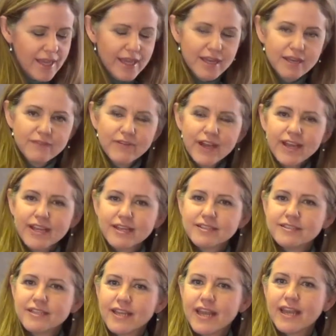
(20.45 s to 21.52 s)
In inviting
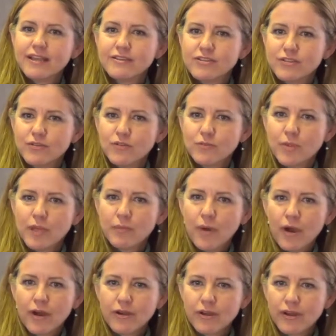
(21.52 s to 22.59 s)
us today to be
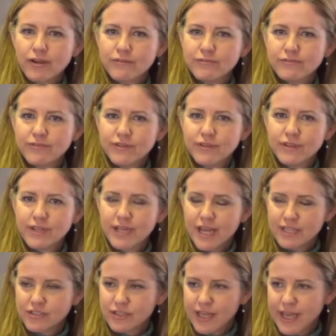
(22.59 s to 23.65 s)
part of the
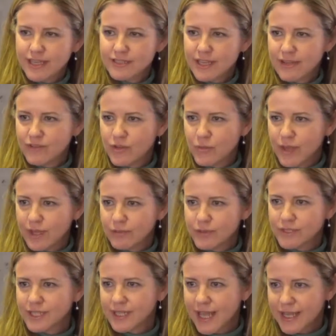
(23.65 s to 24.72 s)
National Ag Safety Week,
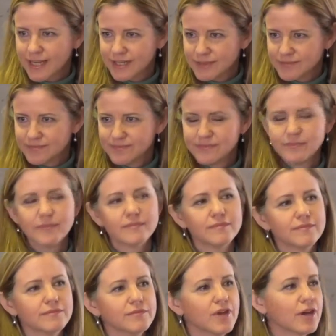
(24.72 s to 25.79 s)
we're delighted.
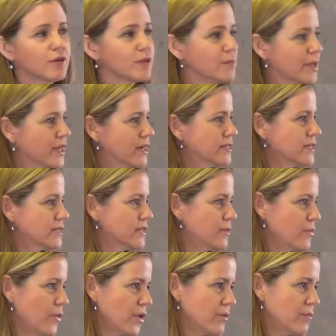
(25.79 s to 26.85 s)
Not only because it's an
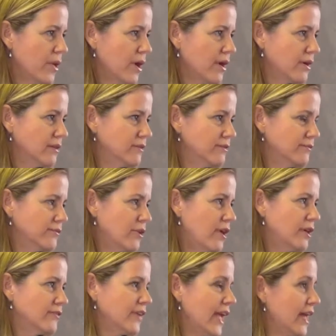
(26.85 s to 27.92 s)
important part for
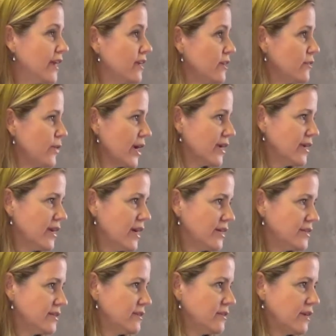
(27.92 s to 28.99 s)
all of Canada to
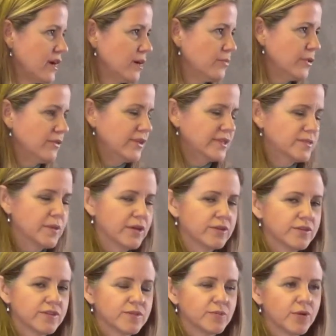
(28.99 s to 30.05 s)
recognize, and our previous
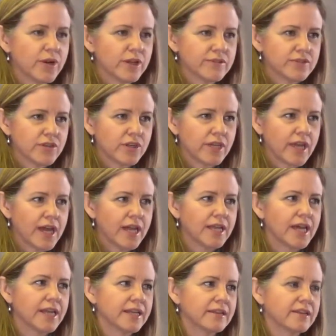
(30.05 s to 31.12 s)
speakers this morning have certainly
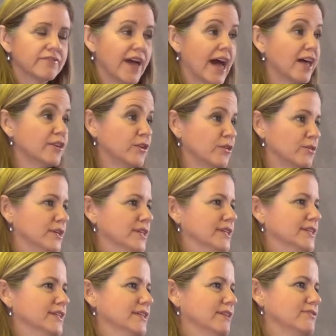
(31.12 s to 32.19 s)
highlighted the value
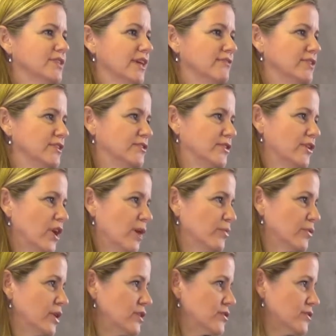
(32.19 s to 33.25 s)
of safety to the
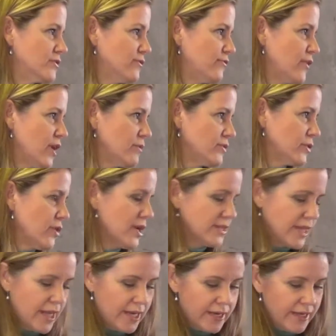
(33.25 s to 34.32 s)
operations and farms across
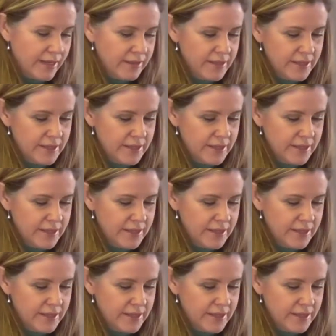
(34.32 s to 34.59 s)
Canada,